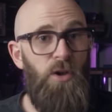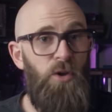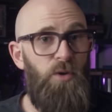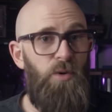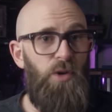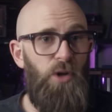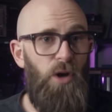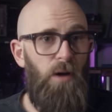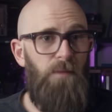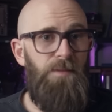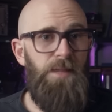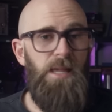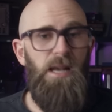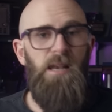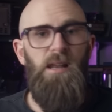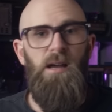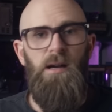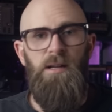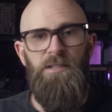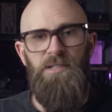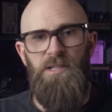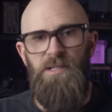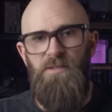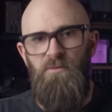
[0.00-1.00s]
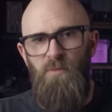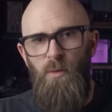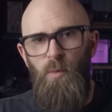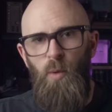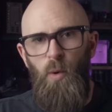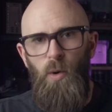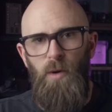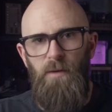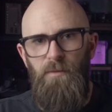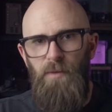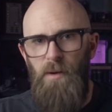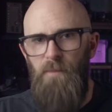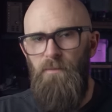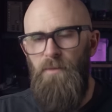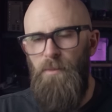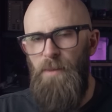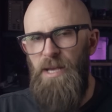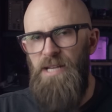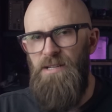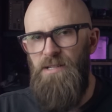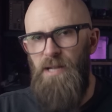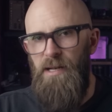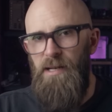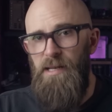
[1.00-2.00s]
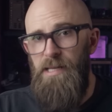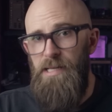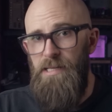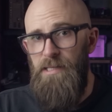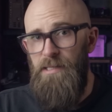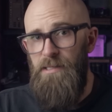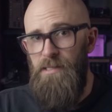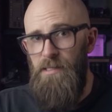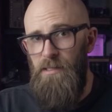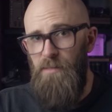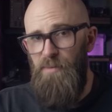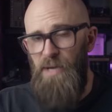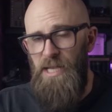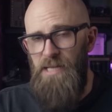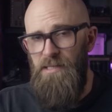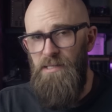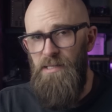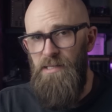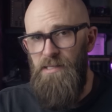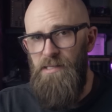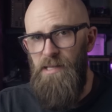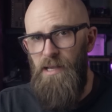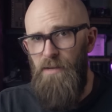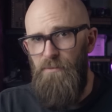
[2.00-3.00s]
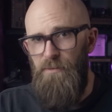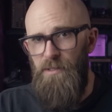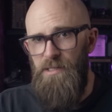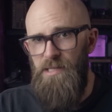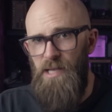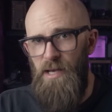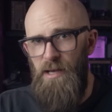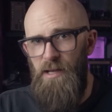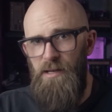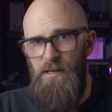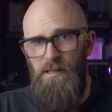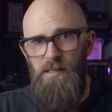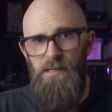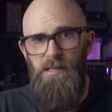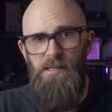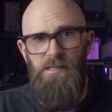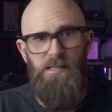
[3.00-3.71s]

who could offer the largest reward for information leading to the painting's safe return,